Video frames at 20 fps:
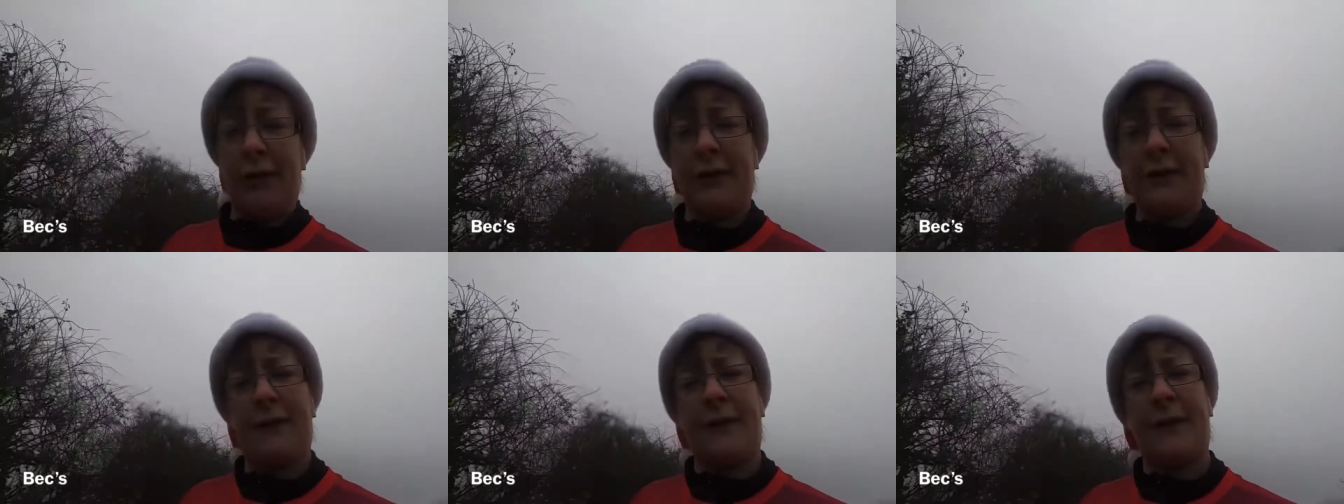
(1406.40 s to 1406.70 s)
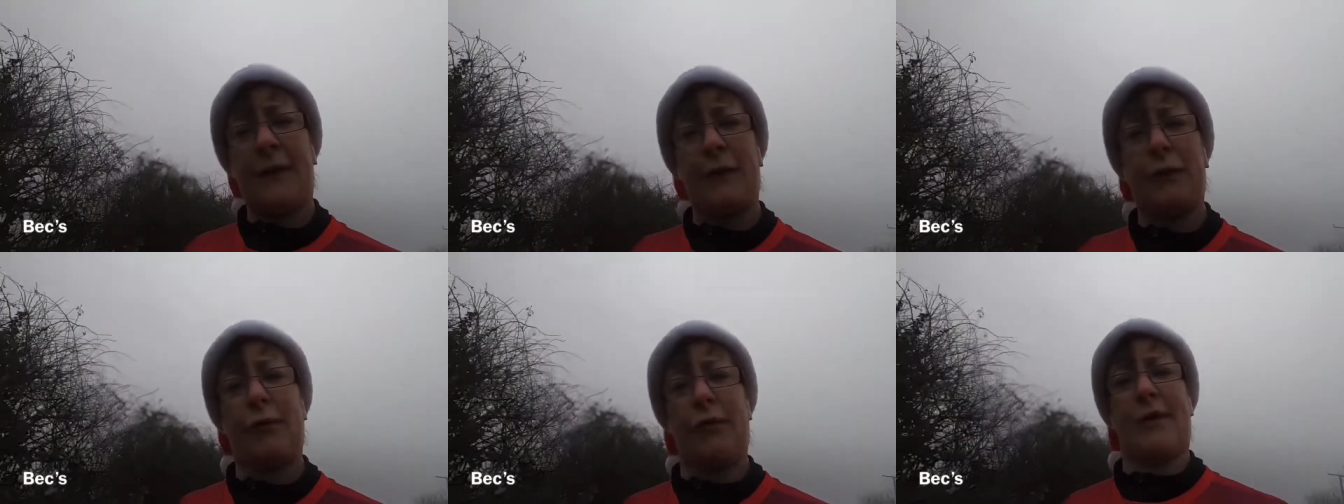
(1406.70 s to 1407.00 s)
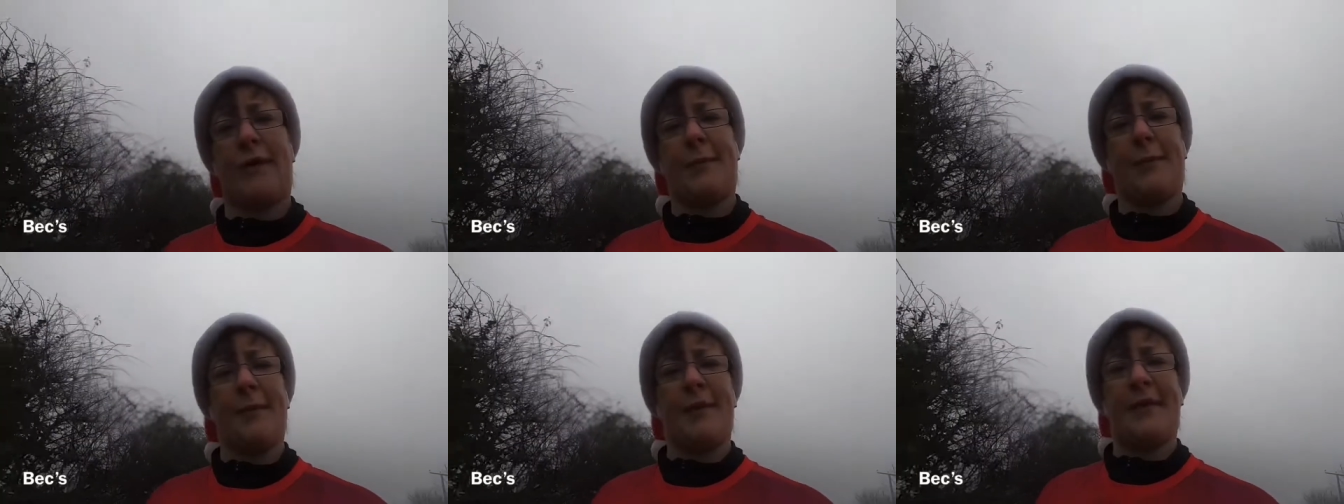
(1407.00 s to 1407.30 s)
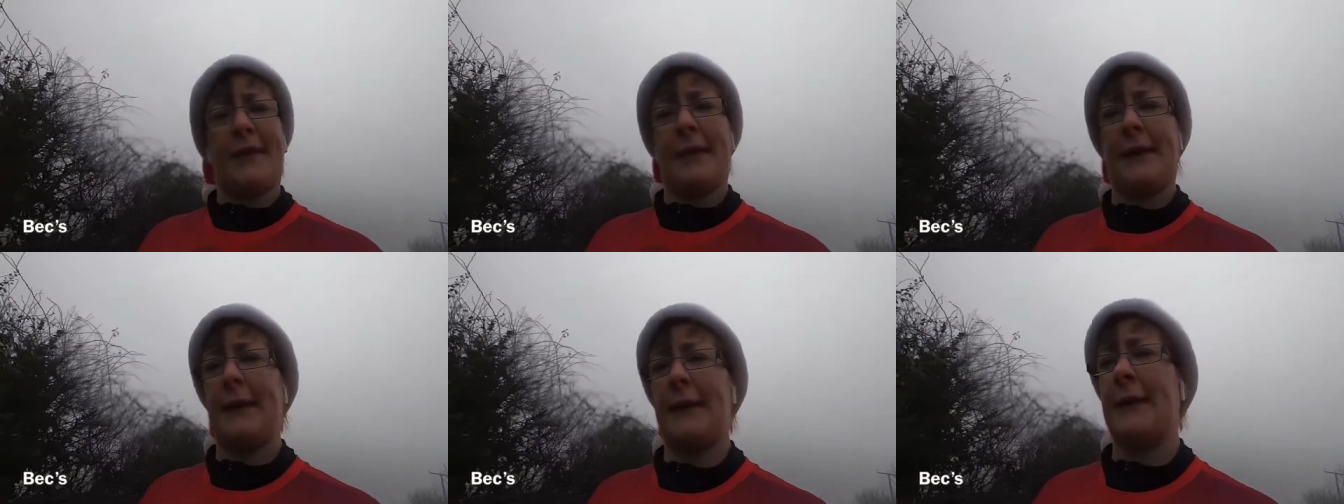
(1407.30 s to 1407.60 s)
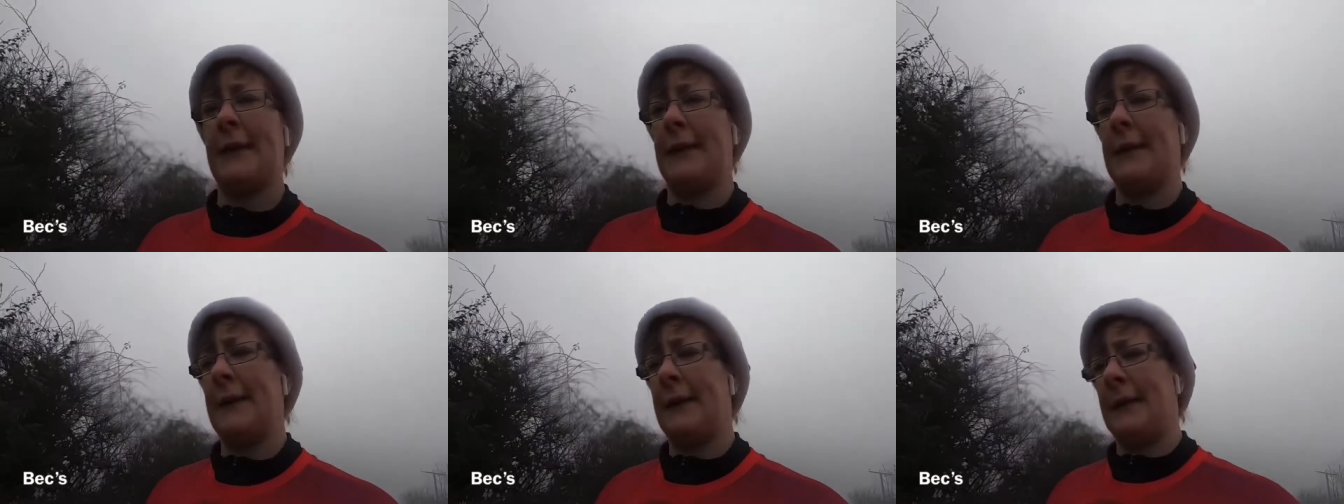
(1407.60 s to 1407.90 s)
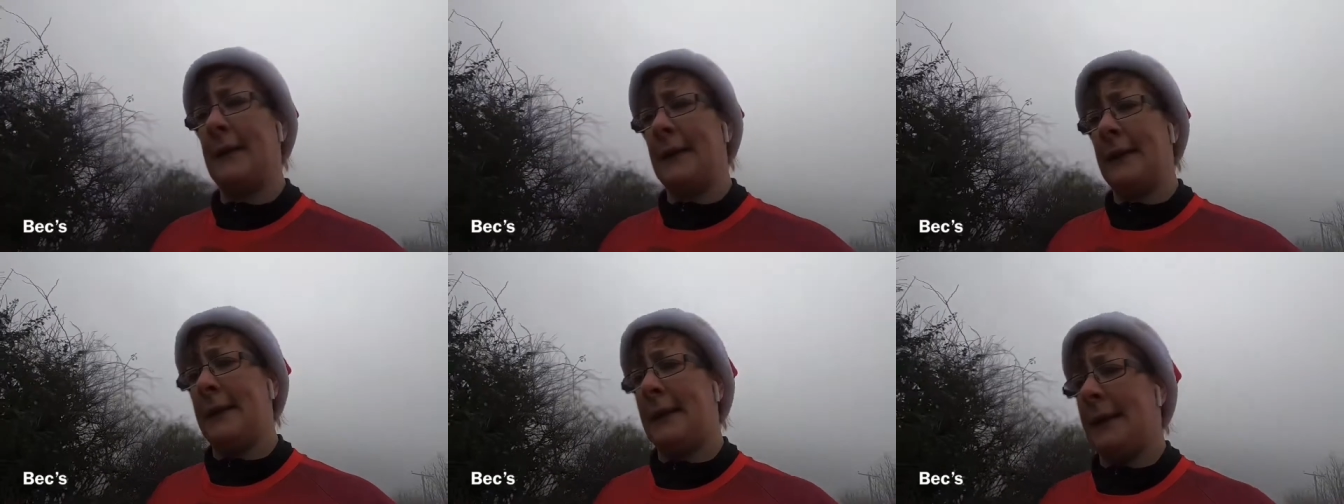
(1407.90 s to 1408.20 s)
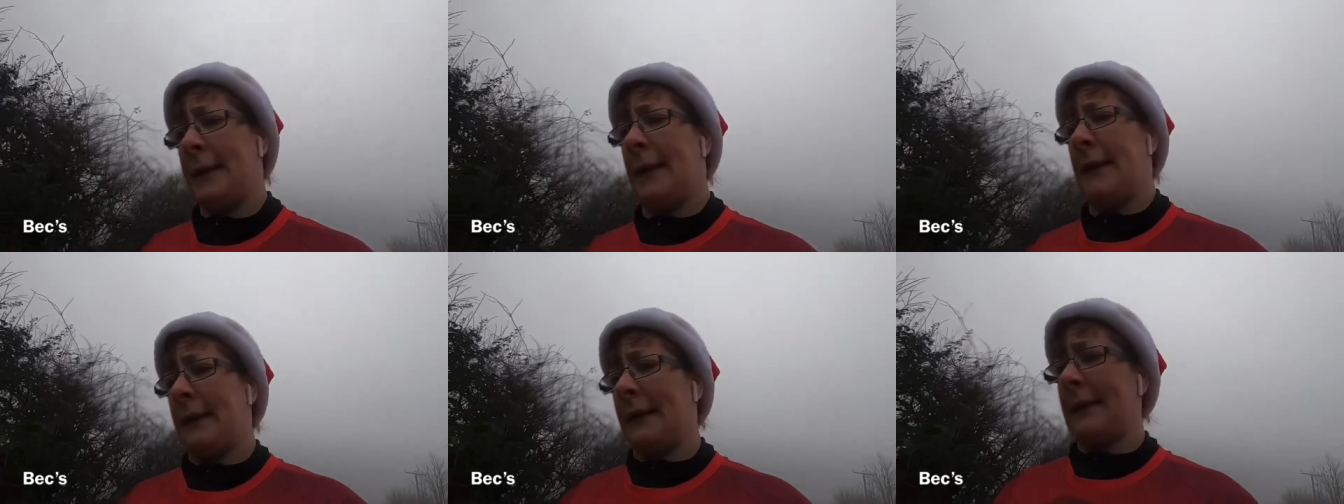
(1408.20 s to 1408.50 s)
to feel Christmassy.
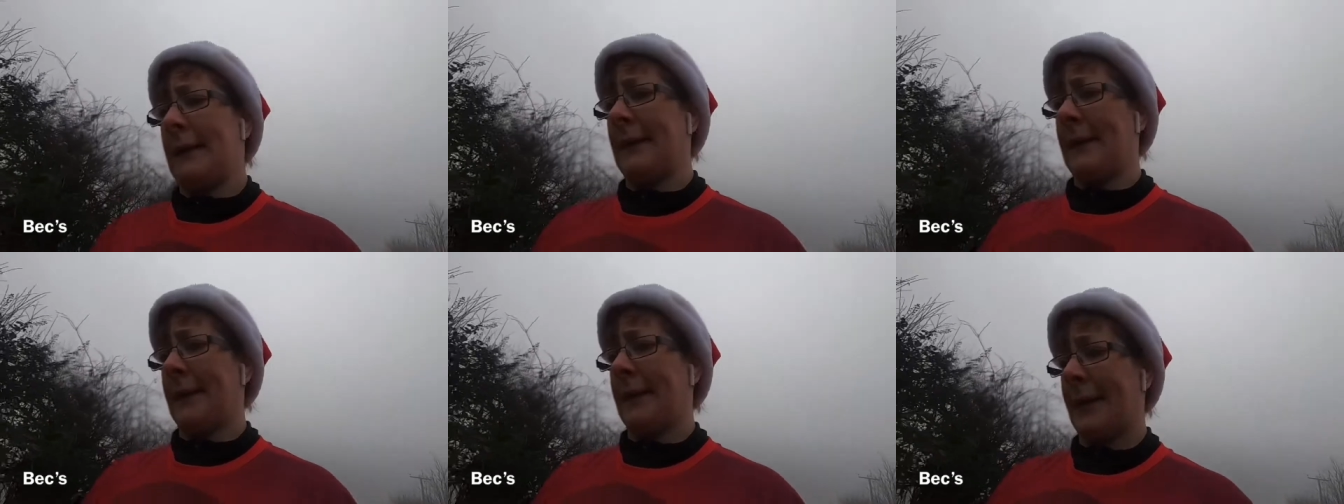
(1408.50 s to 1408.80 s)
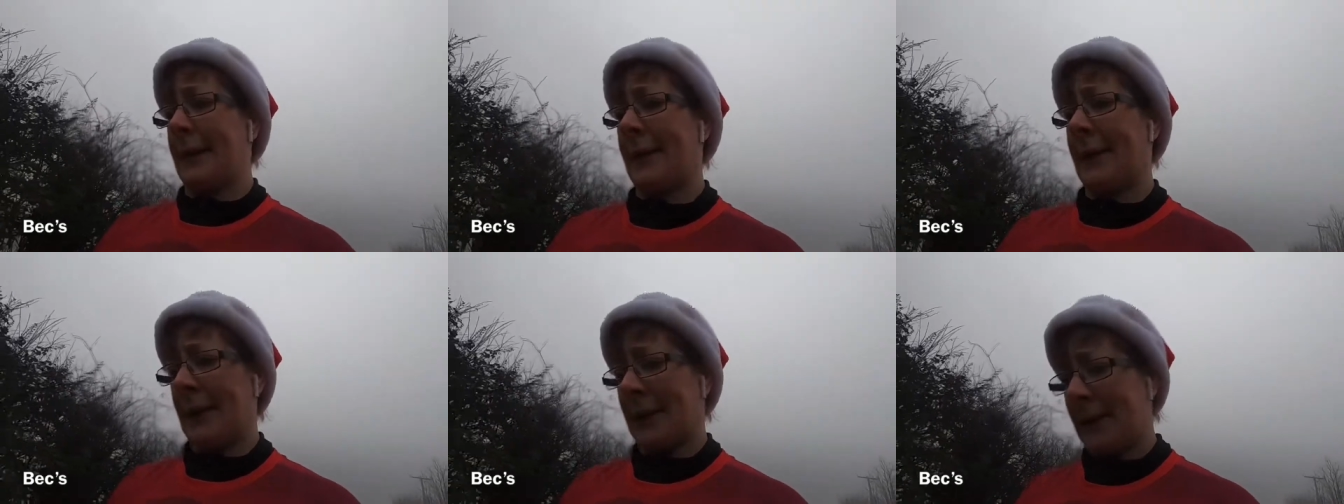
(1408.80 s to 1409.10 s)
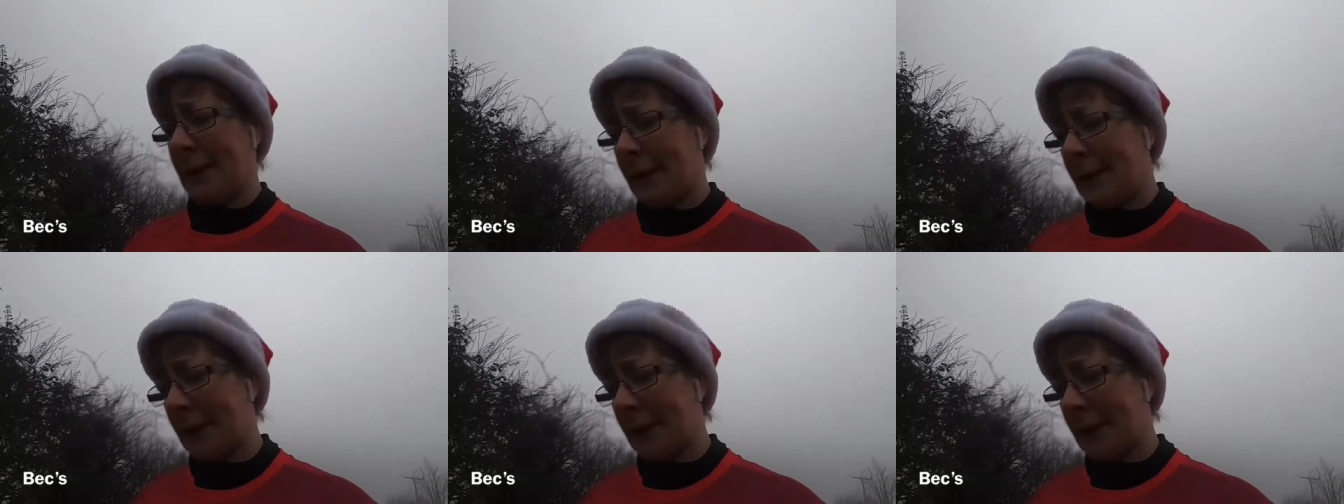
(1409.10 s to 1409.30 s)
So, uh...